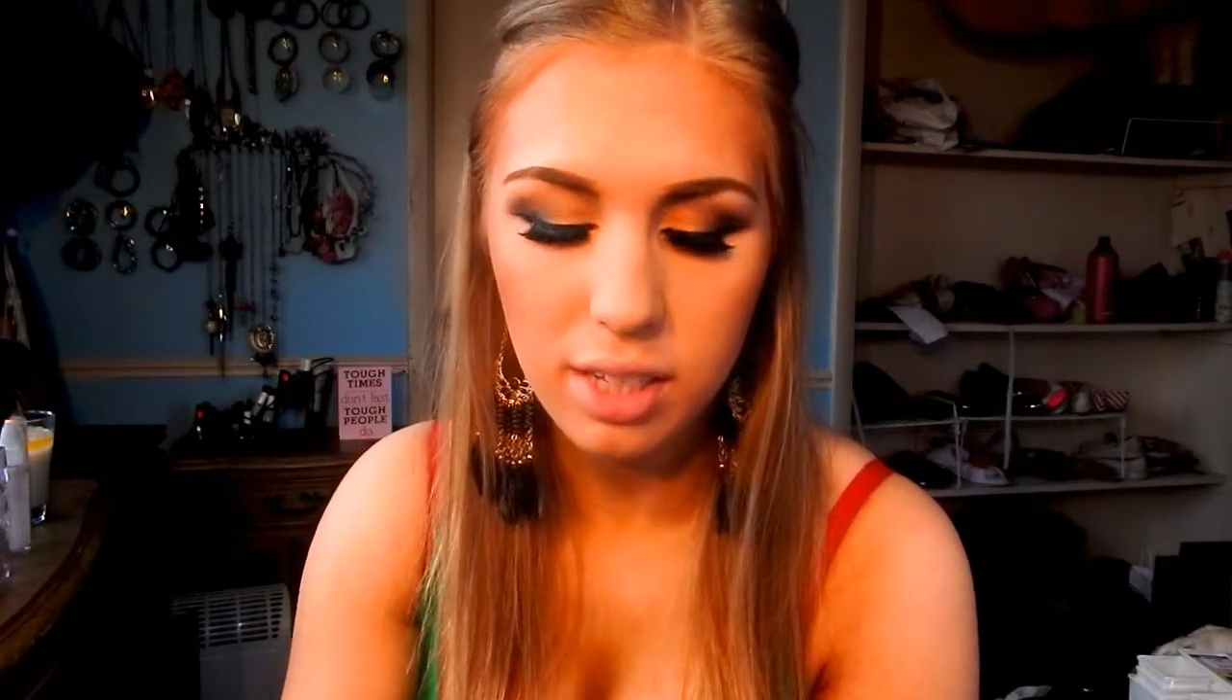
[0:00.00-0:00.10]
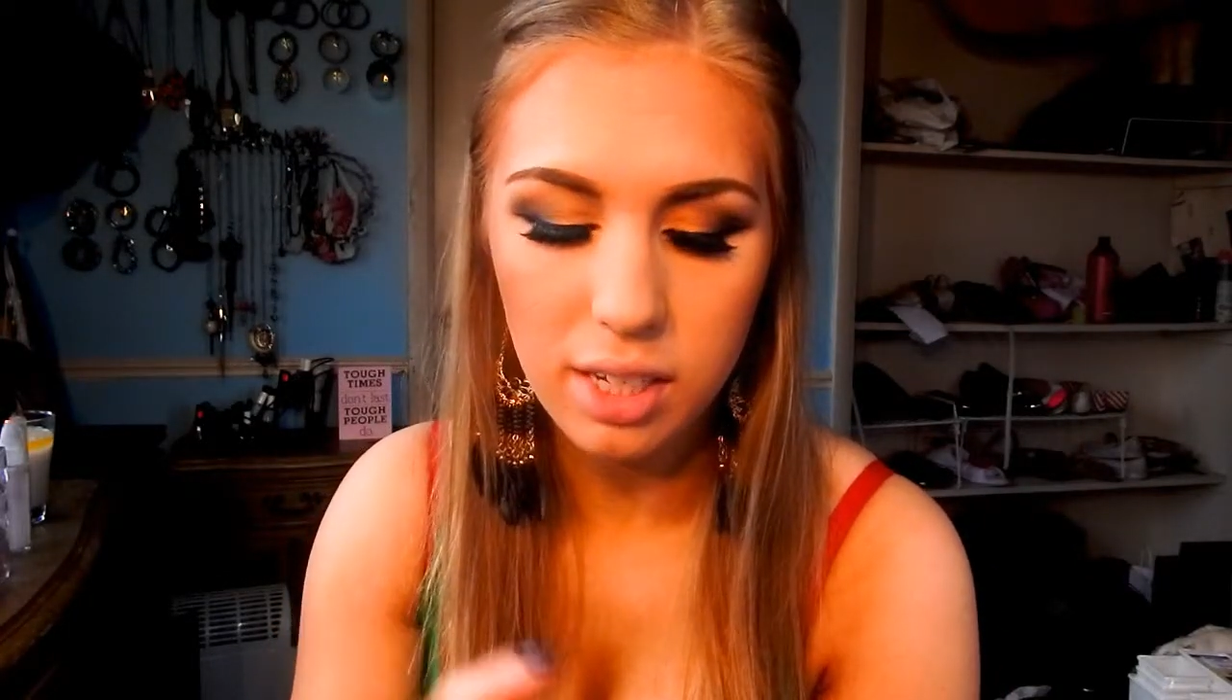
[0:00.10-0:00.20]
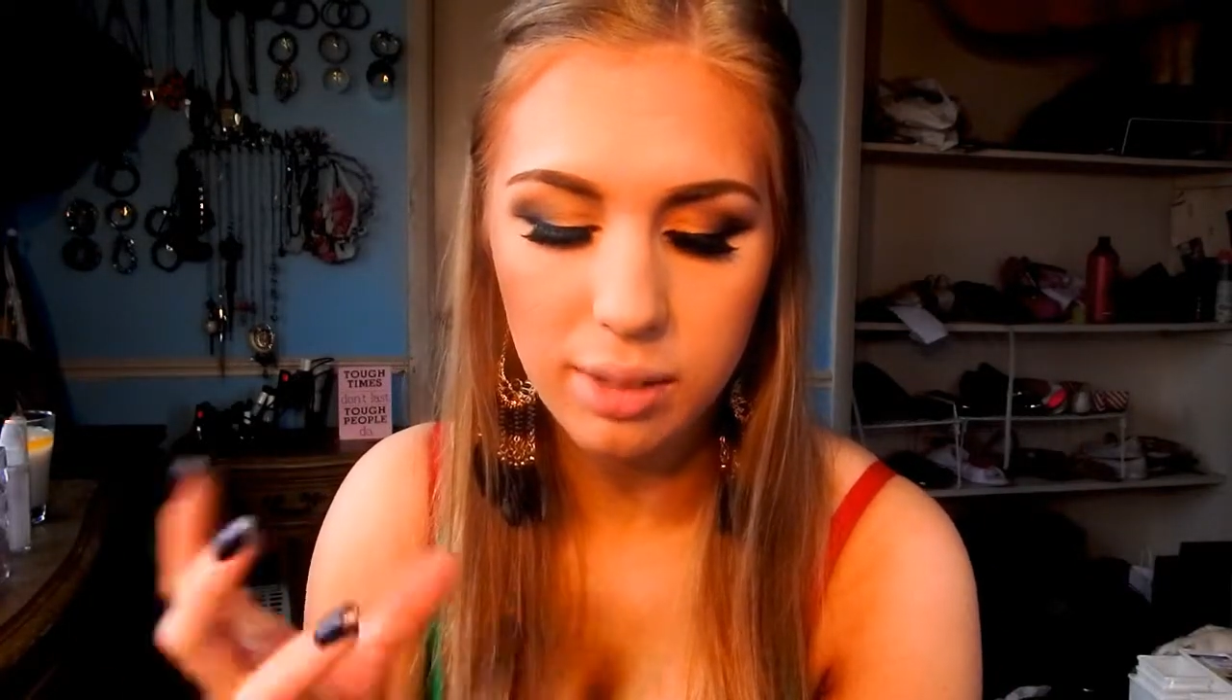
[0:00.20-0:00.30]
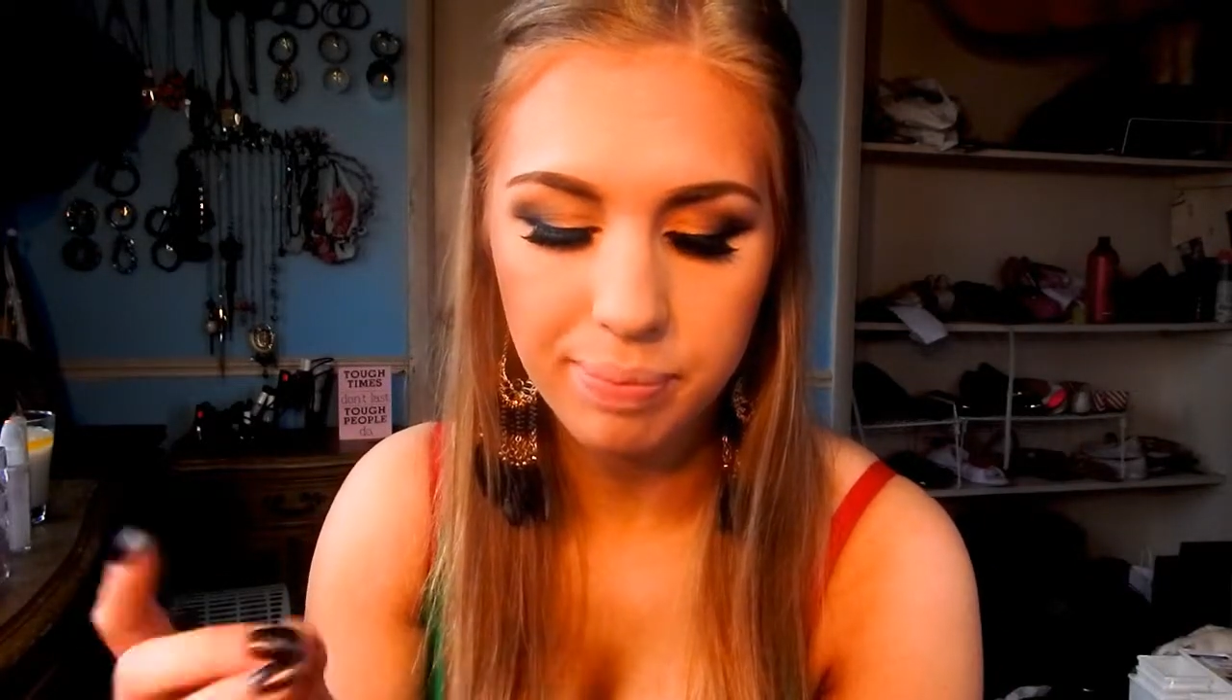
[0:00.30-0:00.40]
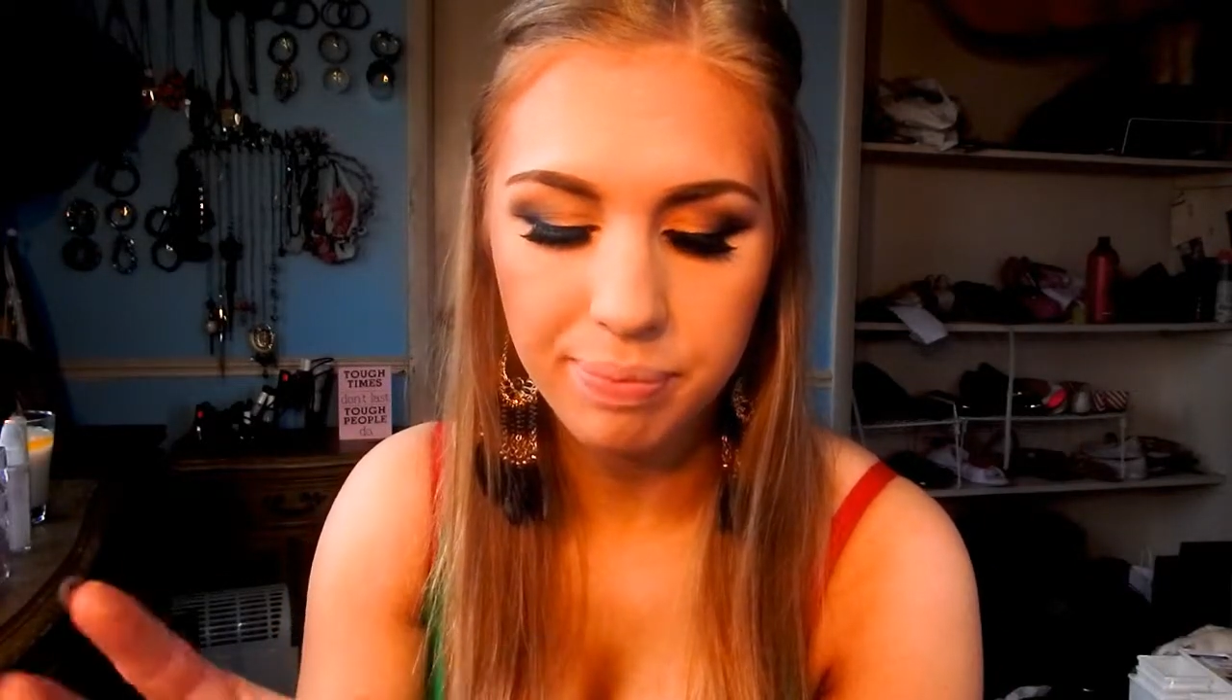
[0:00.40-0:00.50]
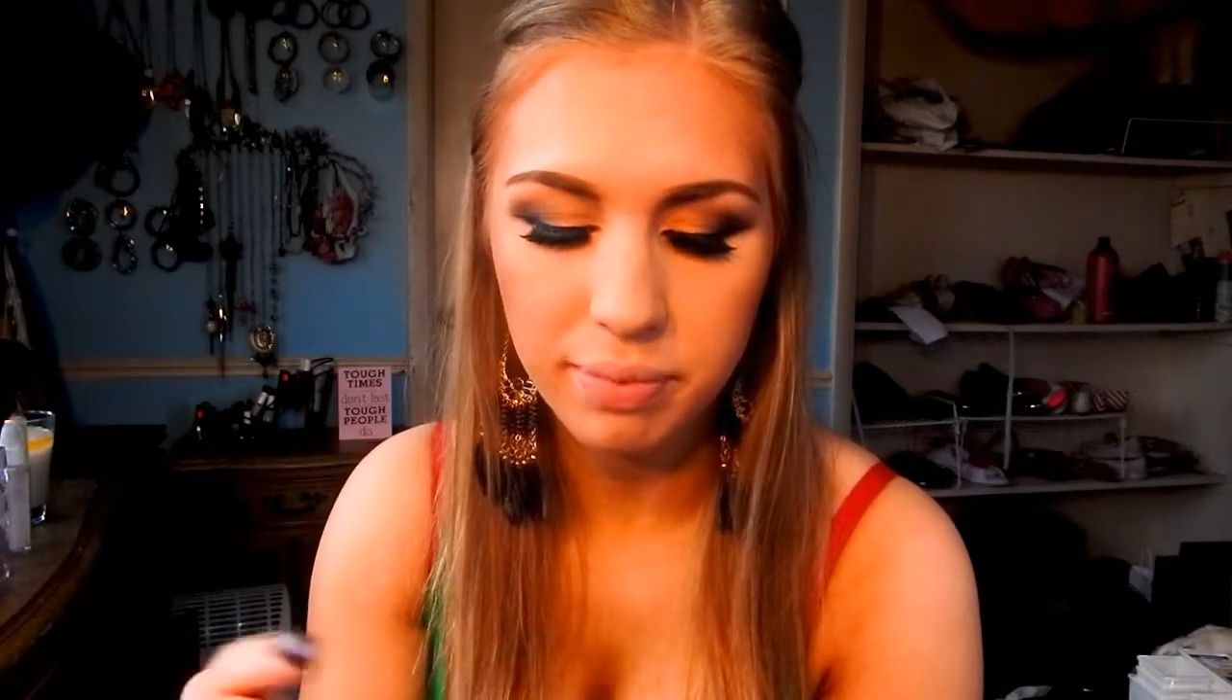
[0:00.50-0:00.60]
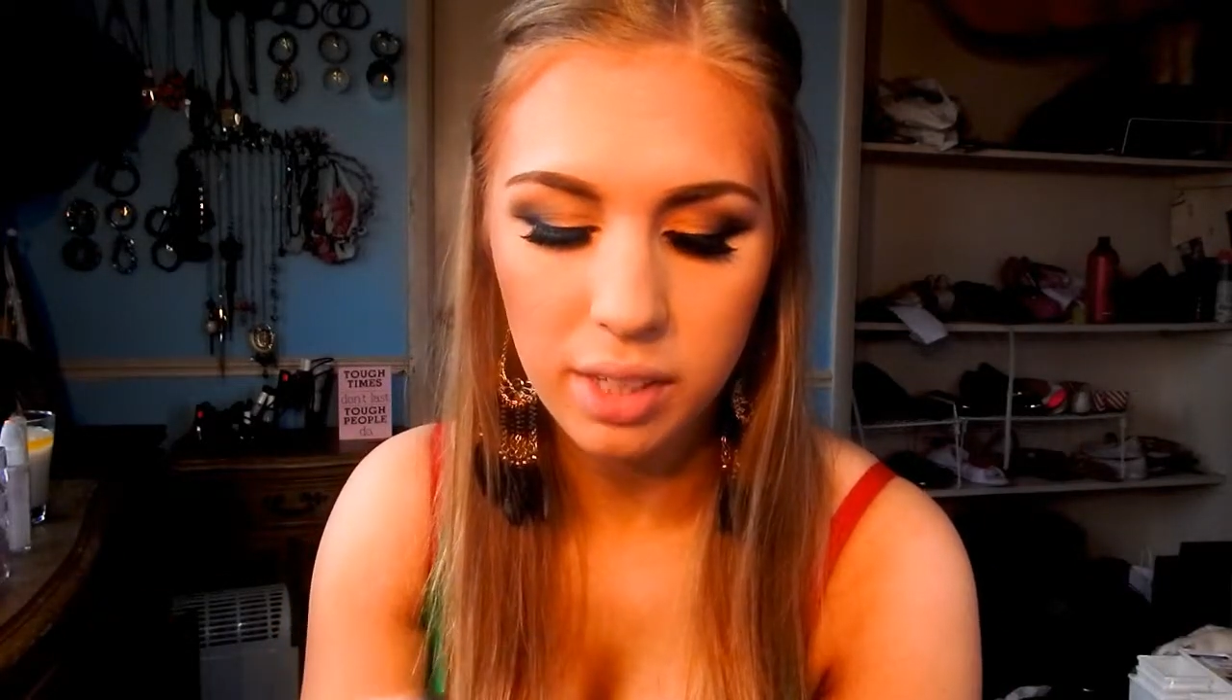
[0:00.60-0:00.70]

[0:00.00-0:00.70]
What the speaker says: the